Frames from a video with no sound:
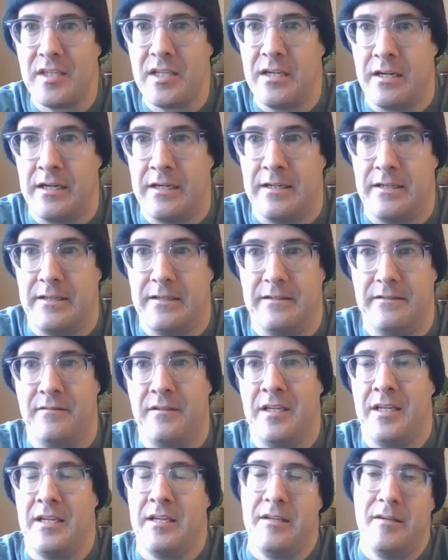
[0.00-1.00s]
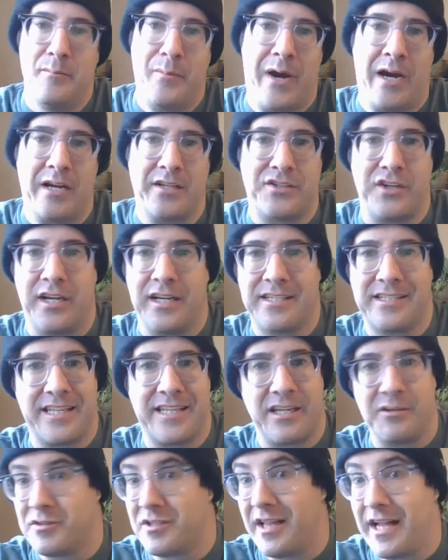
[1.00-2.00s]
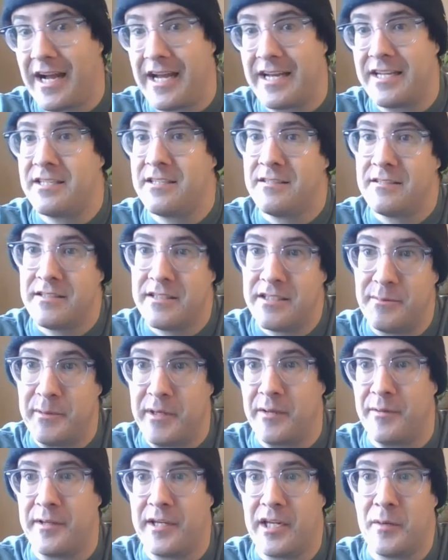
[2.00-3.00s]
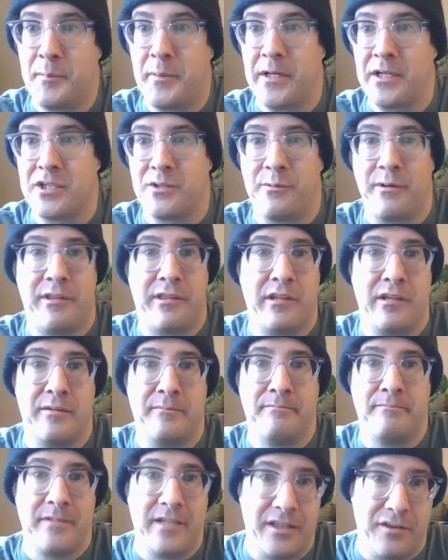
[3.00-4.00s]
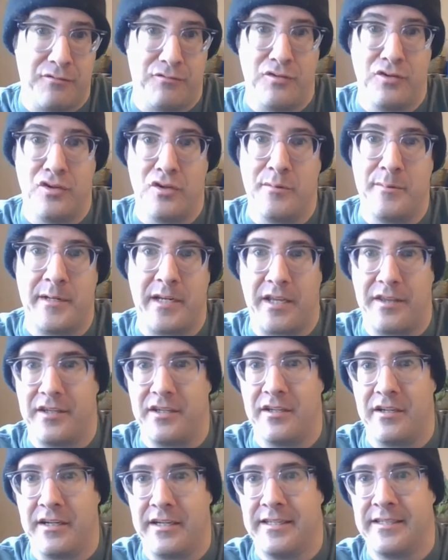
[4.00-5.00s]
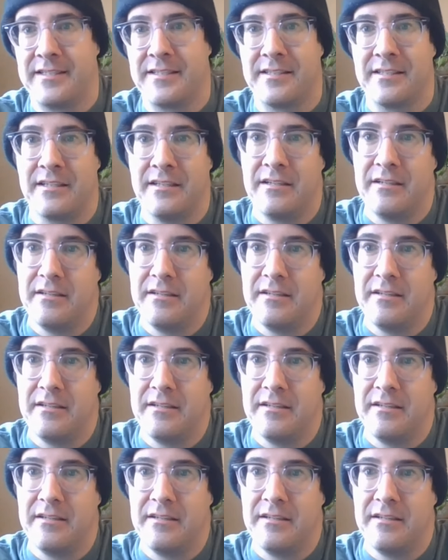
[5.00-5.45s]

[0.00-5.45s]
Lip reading: Pastrnak said he was glad to be able to get a picture with him in the room and on the ice.